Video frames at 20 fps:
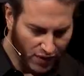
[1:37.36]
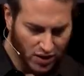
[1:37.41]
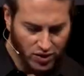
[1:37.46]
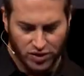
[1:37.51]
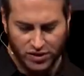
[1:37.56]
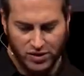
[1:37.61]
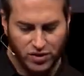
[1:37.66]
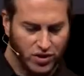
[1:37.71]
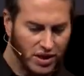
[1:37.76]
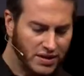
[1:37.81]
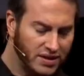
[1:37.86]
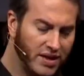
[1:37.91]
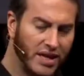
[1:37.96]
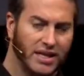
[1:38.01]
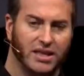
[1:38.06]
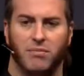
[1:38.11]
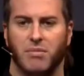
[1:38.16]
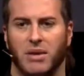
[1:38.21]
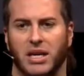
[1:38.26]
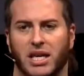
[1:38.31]
functions just
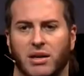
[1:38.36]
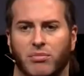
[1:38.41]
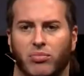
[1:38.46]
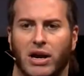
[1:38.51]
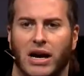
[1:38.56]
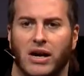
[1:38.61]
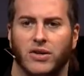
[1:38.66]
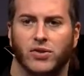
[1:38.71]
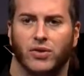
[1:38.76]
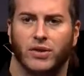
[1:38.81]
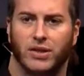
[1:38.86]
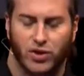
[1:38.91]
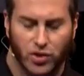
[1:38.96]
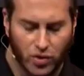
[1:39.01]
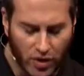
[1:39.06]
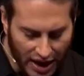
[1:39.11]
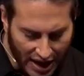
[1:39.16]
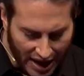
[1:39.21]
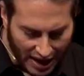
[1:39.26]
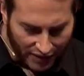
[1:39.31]
like the media browser that
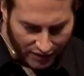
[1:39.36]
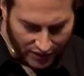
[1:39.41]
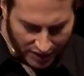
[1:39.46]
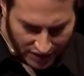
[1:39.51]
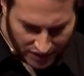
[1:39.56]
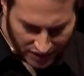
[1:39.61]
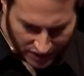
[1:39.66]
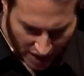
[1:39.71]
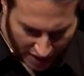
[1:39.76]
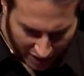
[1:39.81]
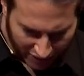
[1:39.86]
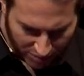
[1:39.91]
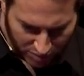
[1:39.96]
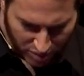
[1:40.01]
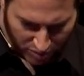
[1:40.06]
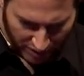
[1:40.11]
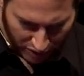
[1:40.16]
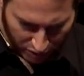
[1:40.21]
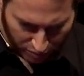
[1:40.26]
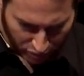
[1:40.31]
you have inside of
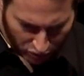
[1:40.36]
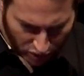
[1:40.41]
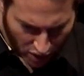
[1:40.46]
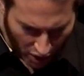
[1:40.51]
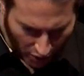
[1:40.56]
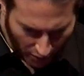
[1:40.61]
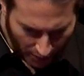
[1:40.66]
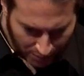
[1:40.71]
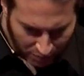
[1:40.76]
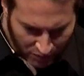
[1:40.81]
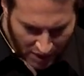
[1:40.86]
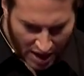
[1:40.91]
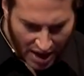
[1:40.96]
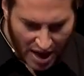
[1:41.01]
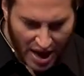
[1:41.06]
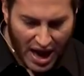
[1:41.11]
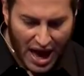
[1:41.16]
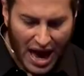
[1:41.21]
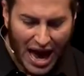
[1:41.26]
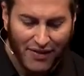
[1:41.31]
Premiere Pro.
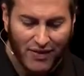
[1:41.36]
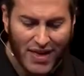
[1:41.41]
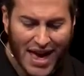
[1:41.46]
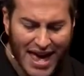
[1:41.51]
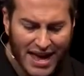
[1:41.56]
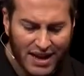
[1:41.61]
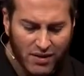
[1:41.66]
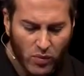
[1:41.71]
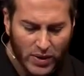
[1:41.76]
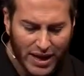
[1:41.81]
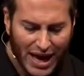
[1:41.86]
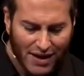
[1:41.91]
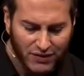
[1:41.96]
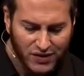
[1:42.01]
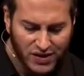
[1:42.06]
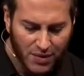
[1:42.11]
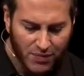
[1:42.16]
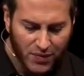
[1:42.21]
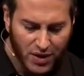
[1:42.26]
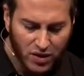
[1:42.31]
And then we have
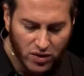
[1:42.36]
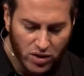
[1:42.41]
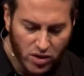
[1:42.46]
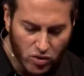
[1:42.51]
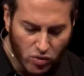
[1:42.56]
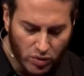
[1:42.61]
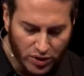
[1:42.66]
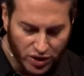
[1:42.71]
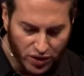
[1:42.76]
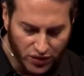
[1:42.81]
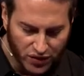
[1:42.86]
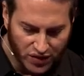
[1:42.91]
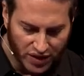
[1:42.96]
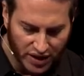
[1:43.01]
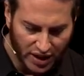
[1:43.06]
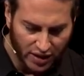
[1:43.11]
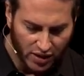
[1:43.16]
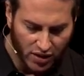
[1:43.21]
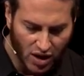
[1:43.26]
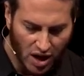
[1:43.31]
something new, which you'll see
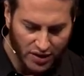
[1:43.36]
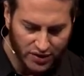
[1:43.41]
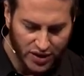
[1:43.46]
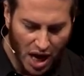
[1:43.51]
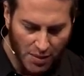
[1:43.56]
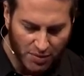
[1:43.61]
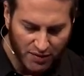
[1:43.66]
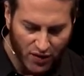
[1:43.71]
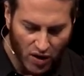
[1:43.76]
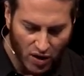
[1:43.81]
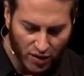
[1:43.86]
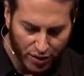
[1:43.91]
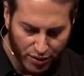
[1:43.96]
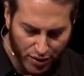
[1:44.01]
here on top of our